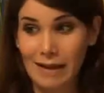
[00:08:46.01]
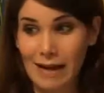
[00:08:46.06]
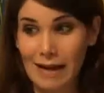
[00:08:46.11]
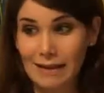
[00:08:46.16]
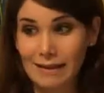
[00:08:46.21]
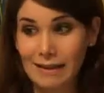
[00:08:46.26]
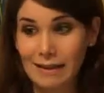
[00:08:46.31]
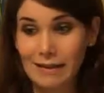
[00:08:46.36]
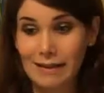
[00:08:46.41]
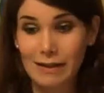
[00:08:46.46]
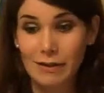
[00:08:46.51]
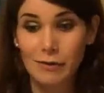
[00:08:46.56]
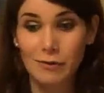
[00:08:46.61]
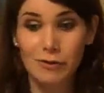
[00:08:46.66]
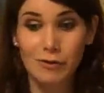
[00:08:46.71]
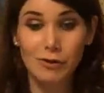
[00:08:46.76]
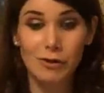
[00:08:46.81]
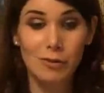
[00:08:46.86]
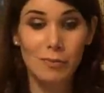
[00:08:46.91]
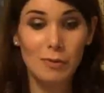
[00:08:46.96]
I think that you
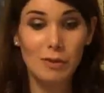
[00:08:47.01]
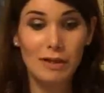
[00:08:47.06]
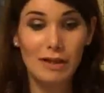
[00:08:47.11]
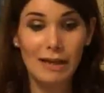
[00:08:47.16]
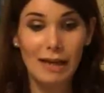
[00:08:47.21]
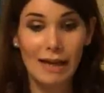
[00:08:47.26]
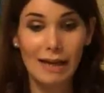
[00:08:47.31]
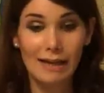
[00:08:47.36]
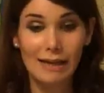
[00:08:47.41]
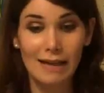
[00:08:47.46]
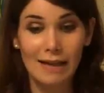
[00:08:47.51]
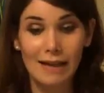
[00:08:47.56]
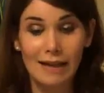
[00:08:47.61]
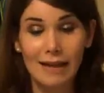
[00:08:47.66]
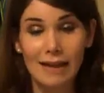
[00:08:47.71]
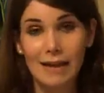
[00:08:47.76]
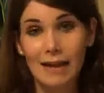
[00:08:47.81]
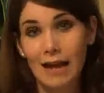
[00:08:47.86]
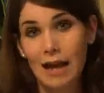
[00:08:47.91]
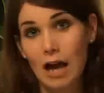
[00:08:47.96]
should communicate
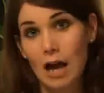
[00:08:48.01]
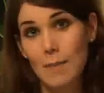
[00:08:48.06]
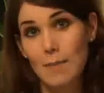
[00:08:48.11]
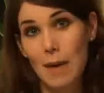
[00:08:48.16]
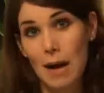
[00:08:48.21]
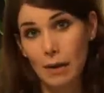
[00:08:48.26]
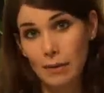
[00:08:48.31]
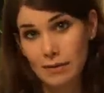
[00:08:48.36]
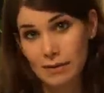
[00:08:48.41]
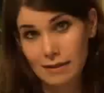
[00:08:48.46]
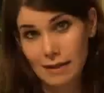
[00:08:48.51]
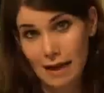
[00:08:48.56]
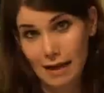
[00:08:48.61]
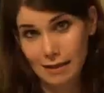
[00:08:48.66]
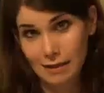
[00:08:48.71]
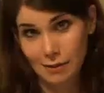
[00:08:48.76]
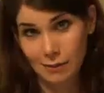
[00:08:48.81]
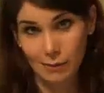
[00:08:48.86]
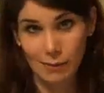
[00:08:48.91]
about sex,